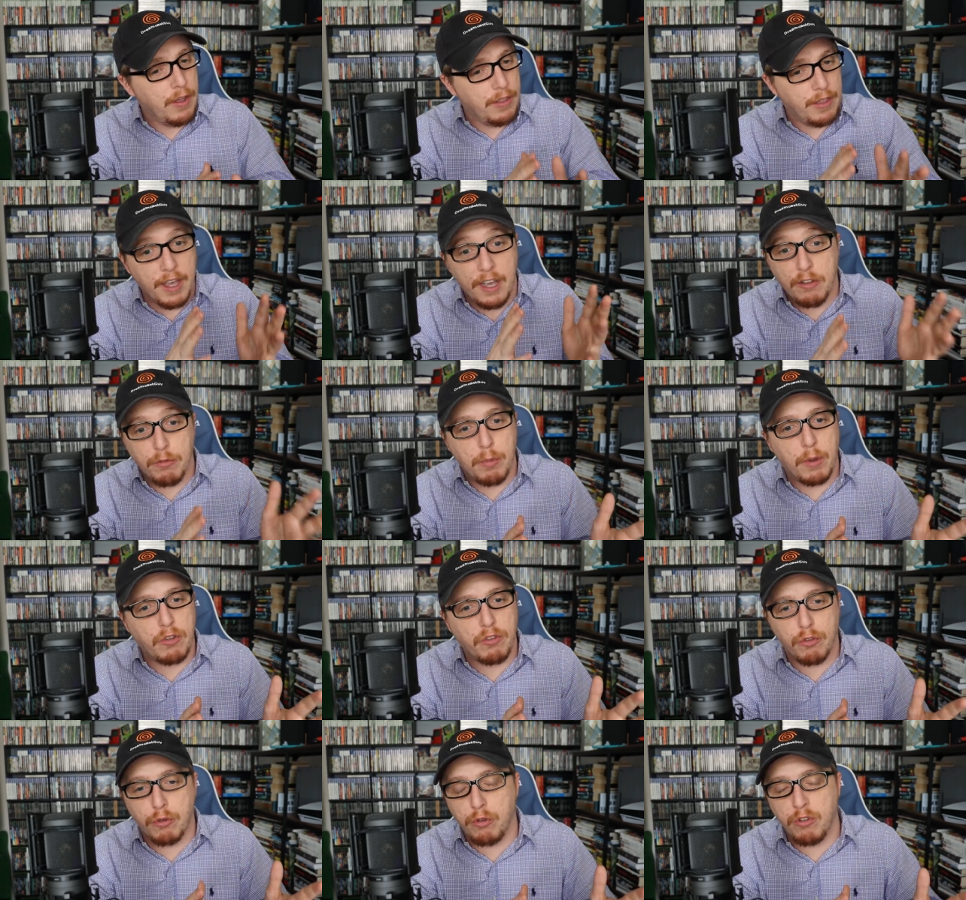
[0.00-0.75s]
The
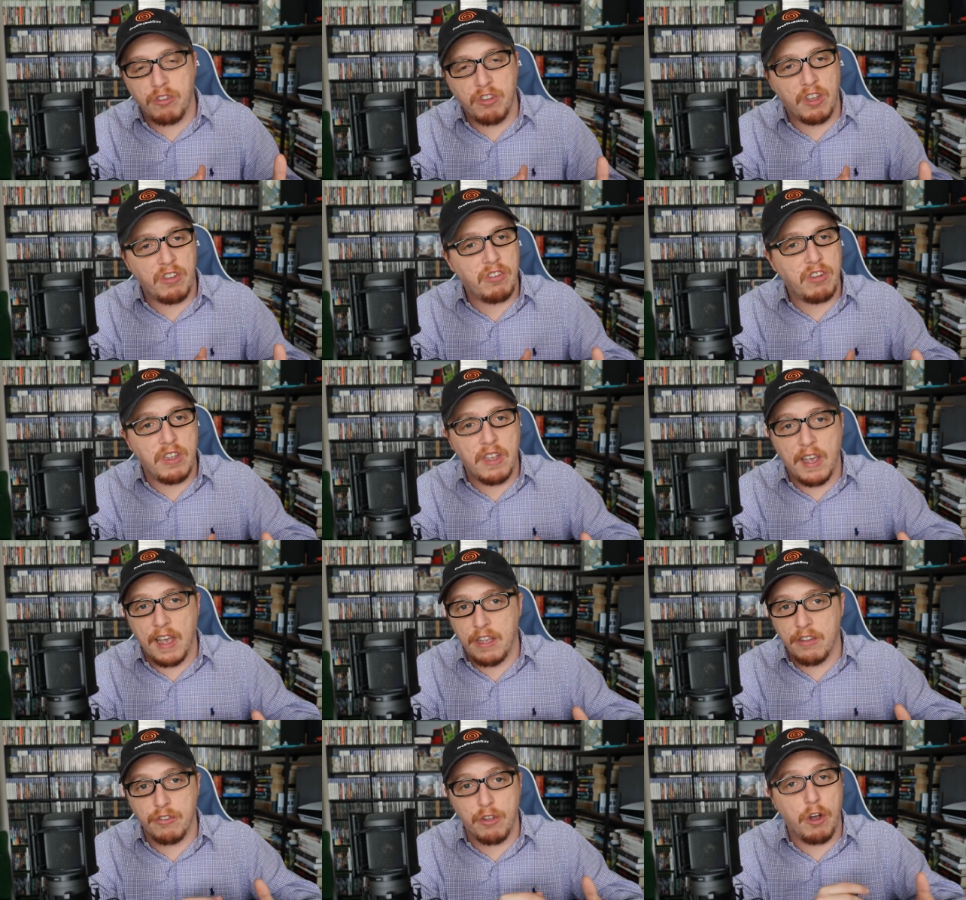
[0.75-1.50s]
Xbox 360
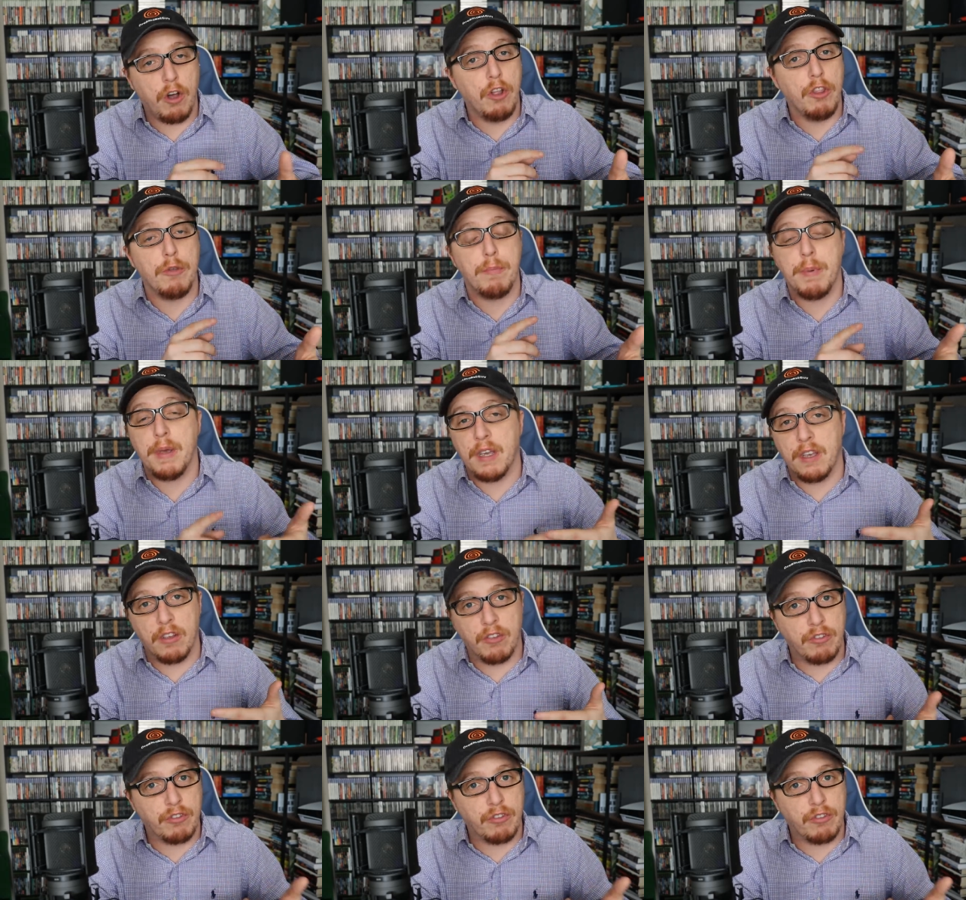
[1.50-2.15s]
has all the big